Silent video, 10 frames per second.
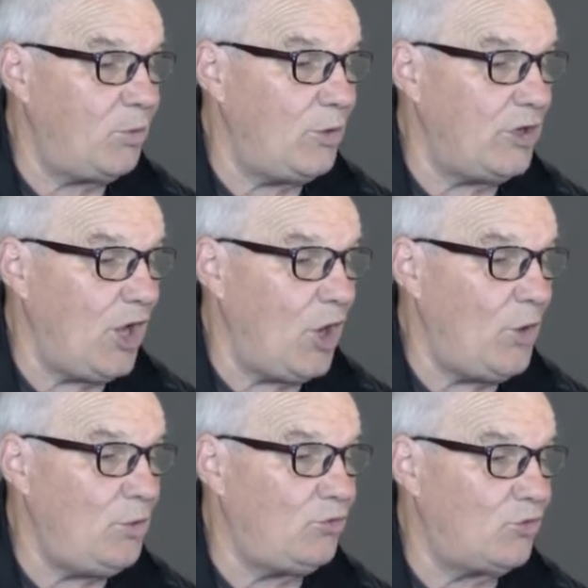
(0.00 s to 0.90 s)

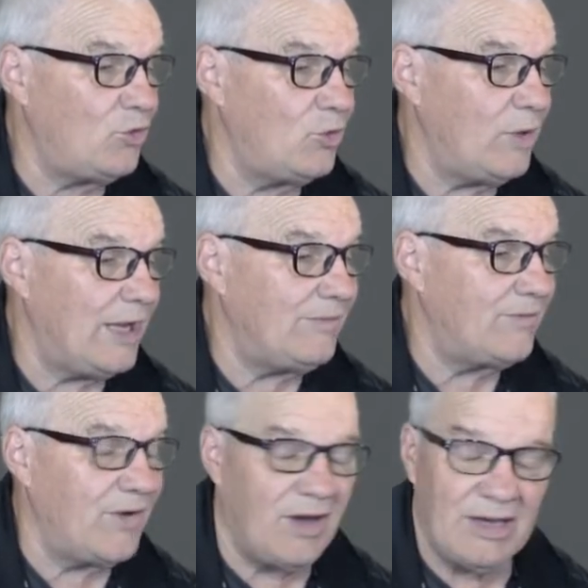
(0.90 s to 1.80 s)

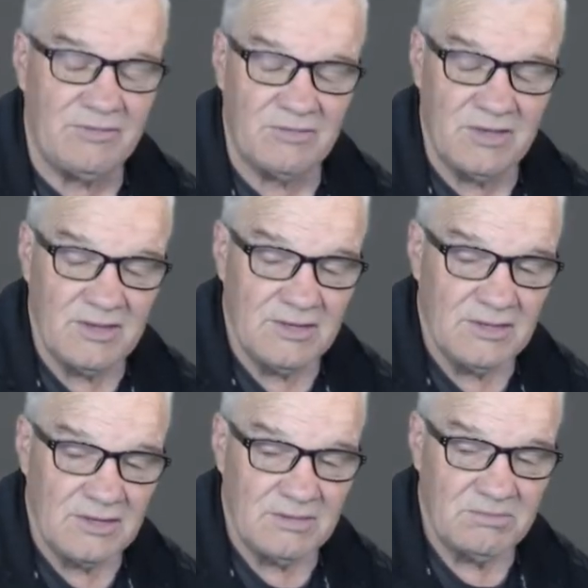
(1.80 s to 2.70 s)
0.0285.
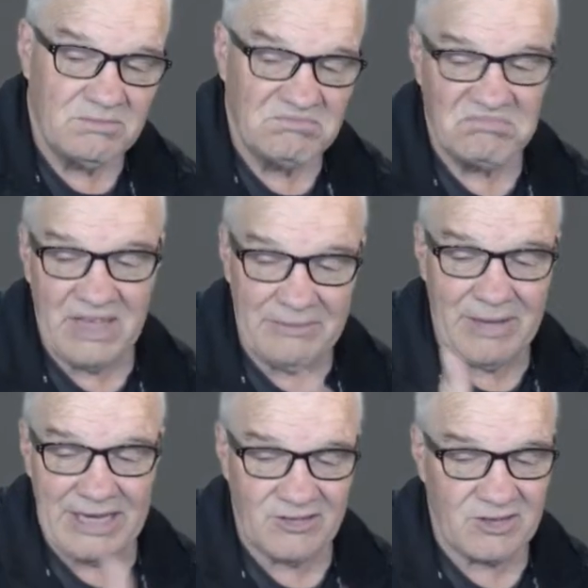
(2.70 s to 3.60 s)
That
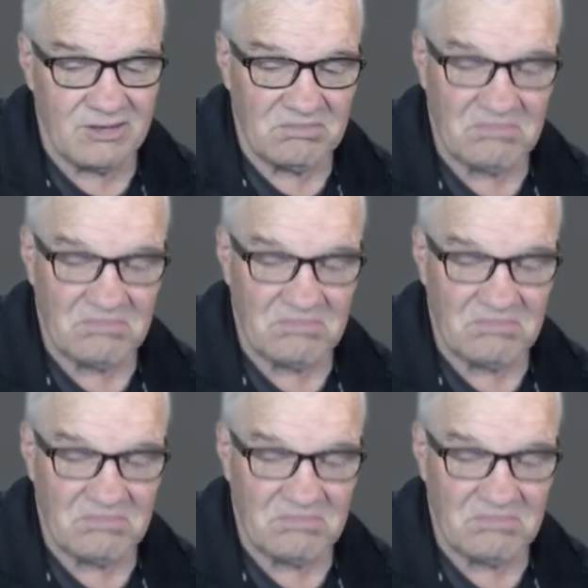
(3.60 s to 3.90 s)
makes it,